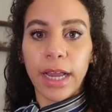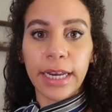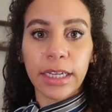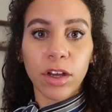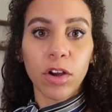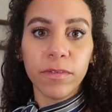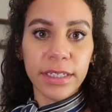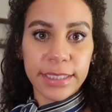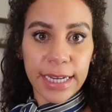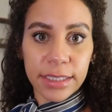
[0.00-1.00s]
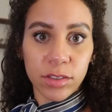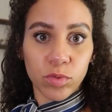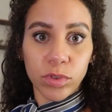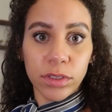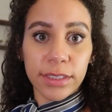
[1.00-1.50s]
any COVID test
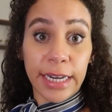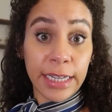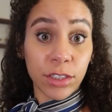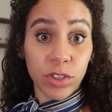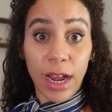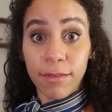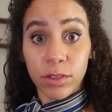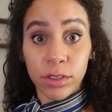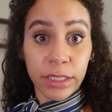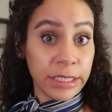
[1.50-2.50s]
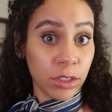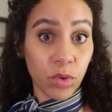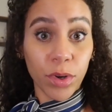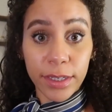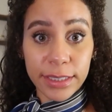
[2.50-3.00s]
rules, any travel and
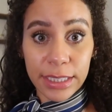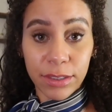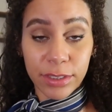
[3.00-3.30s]
quarantine